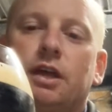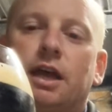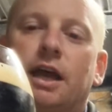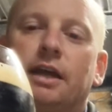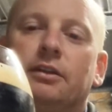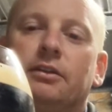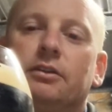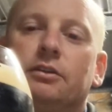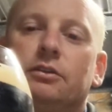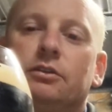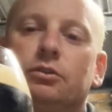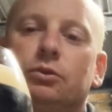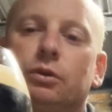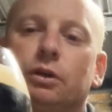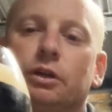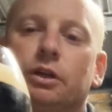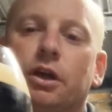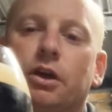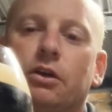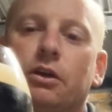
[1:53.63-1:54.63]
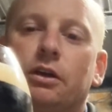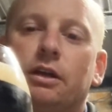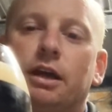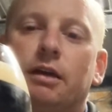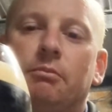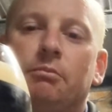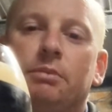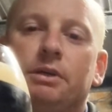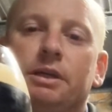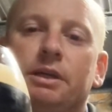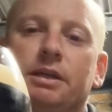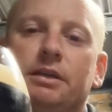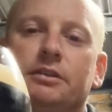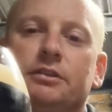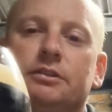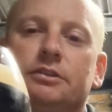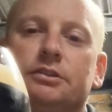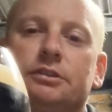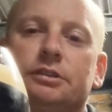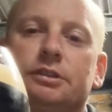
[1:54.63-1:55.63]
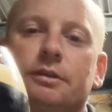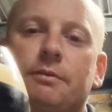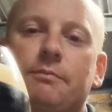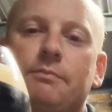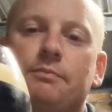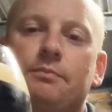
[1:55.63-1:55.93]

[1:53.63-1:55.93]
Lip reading: had sort of coconut beers,